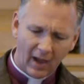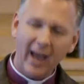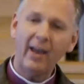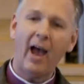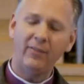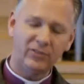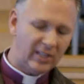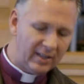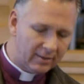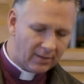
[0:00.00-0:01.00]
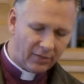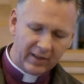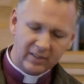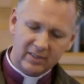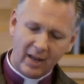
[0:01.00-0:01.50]
I, have seen
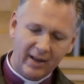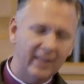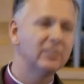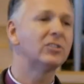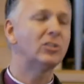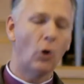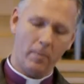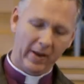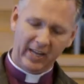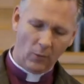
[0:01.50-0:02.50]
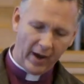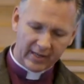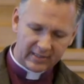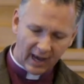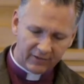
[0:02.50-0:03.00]
things done in so many
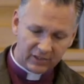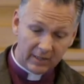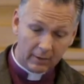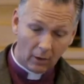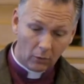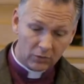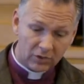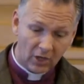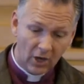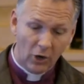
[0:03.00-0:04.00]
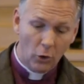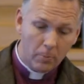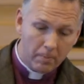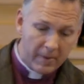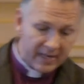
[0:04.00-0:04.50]
ways. I've seen those
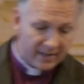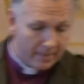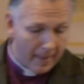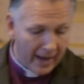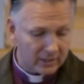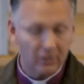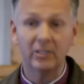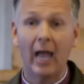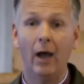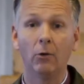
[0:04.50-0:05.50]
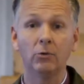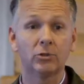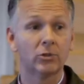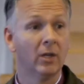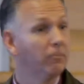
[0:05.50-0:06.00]
who meet in the master's house,